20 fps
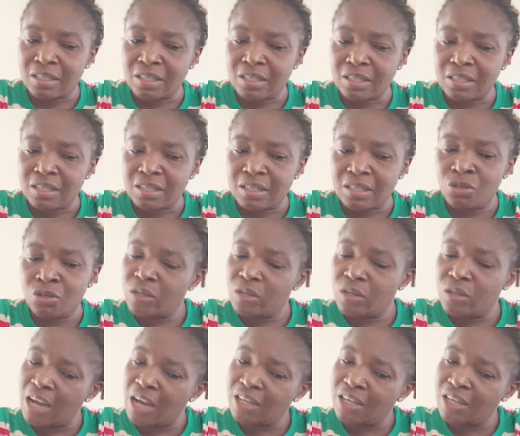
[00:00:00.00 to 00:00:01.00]
you
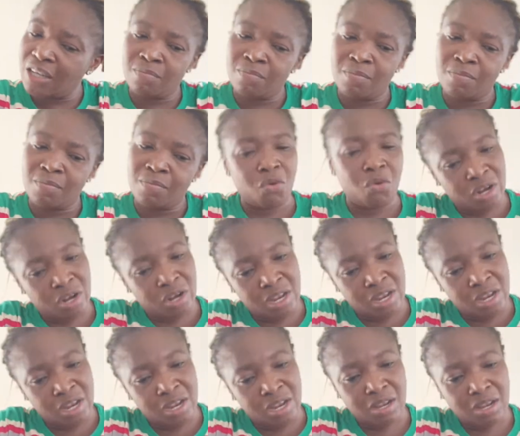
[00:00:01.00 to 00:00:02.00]
dashing me
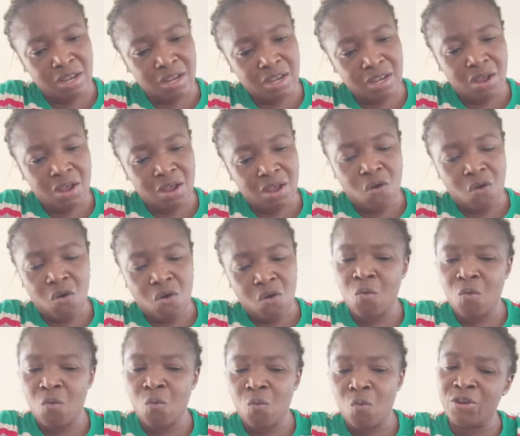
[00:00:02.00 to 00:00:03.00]
money? Or
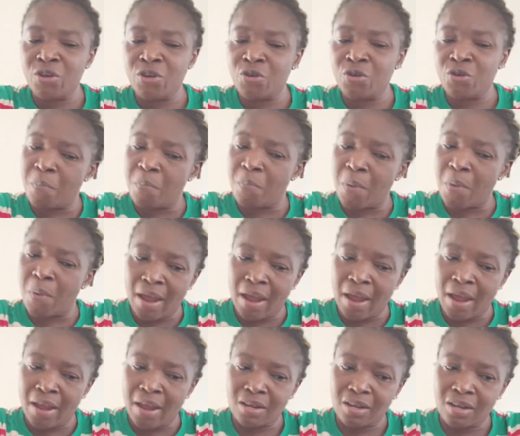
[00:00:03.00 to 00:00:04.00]
did you buy